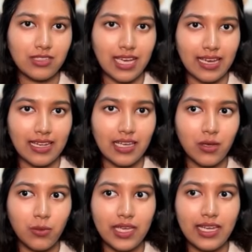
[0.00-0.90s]
dialing,
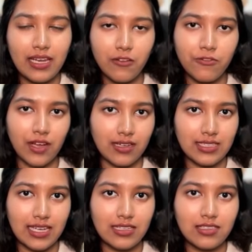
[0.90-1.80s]
we need a front
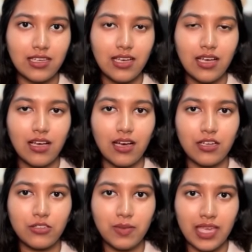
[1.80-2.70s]
end
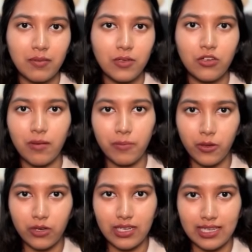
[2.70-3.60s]
to be able to
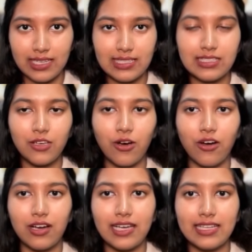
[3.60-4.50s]
upload a list
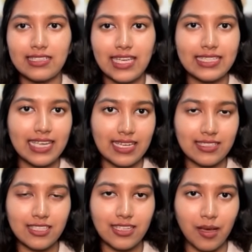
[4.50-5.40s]
or let's say
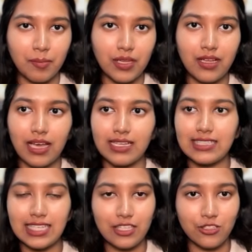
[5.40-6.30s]
test a number and
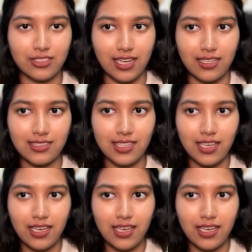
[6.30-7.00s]
see the results.